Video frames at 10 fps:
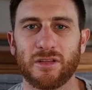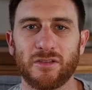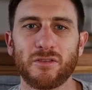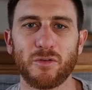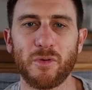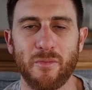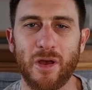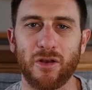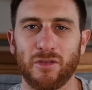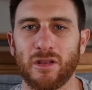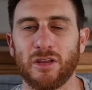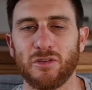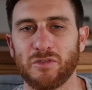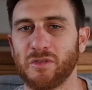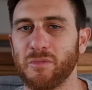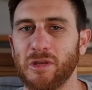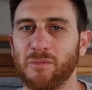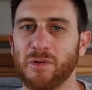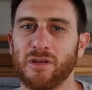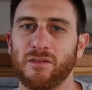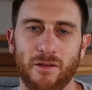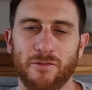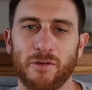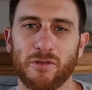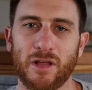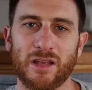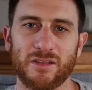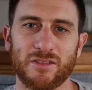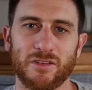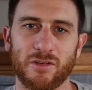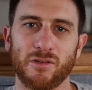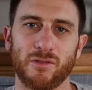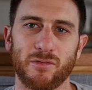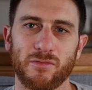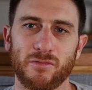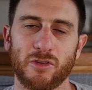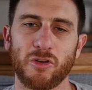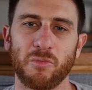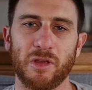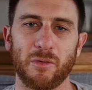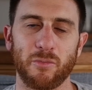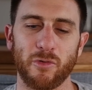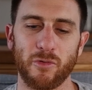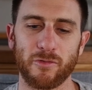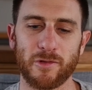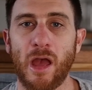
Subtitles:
It's a little bit better than it used to be, but I feel like it still could be improved.